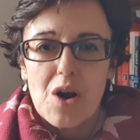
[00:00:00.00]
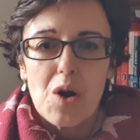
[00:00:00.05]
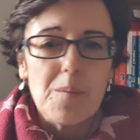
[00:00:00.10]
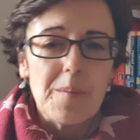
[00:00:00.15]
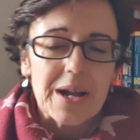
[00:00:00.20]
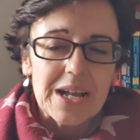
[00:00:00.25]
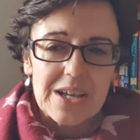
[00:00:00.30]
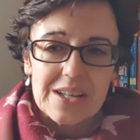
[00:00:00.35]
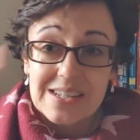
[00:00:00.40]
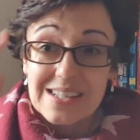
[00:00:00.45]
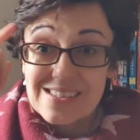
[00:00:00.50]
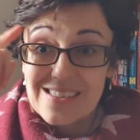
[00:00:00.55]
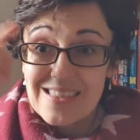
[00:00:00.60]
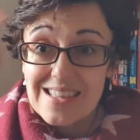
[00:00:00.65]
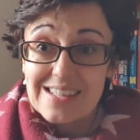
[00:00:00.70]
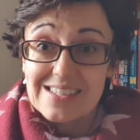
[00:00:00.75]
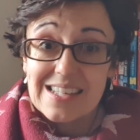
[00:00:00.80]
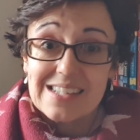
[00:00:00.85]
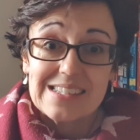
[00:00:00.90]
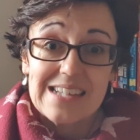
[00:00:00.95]
oh my goodness,
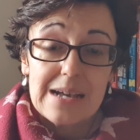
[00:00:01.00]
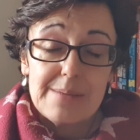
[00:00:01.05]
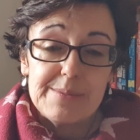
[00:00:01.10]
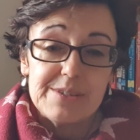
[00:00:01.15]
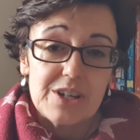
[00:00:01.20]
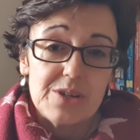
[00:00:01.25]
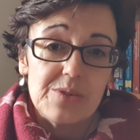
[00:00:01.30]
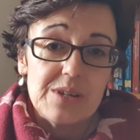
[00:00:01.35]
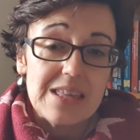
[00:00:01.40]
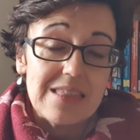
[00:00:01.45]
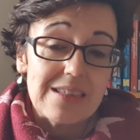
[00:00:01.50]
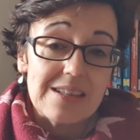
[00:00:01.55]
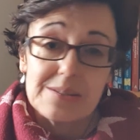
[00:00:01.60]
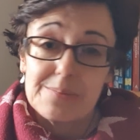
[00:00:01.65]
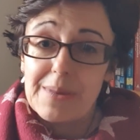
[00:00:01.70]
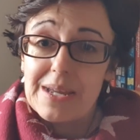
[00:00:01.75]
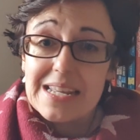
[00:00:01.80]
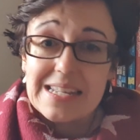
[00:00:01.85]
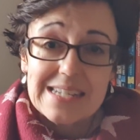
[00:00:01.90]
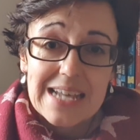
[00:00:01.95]
this exam is only this
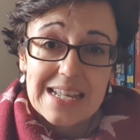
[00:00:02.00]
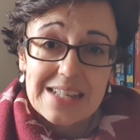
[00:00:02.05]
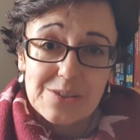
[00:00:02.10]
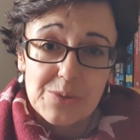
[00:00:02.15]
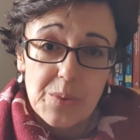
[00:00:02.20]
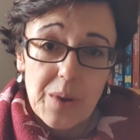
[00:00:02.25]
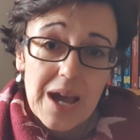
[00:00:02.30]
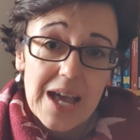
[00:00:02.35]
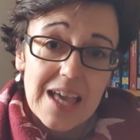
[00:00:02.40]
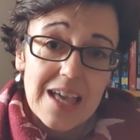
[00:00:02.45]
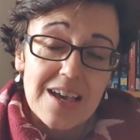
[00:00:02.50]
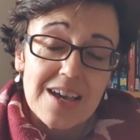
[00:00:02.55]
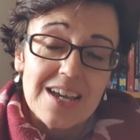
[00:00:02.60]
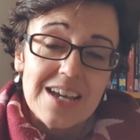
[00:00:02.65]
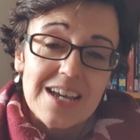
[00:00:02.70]
many days away.